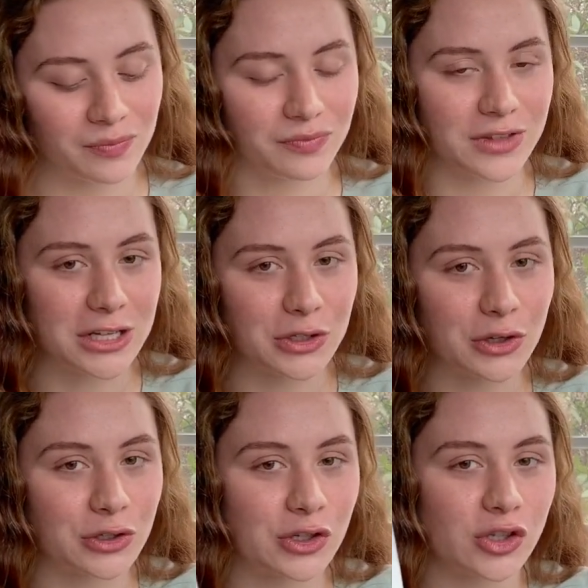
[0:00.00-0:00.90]
These
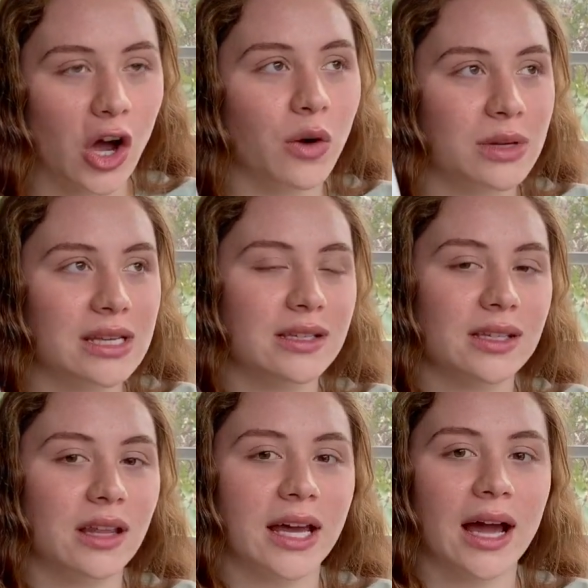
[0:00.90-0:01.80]
are so
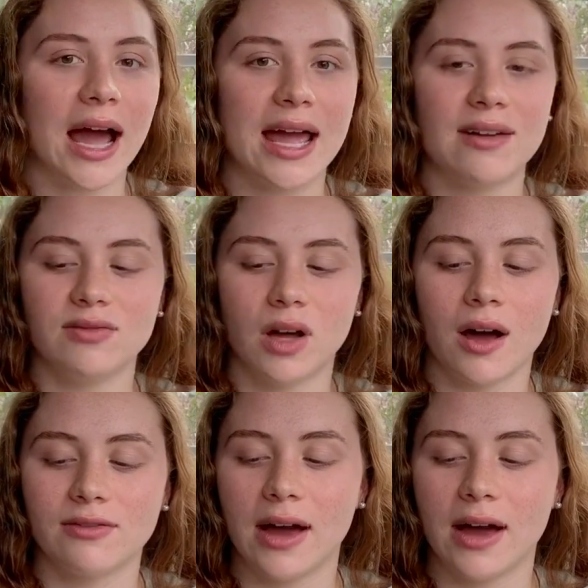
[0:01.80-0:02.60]
easy. Like I have not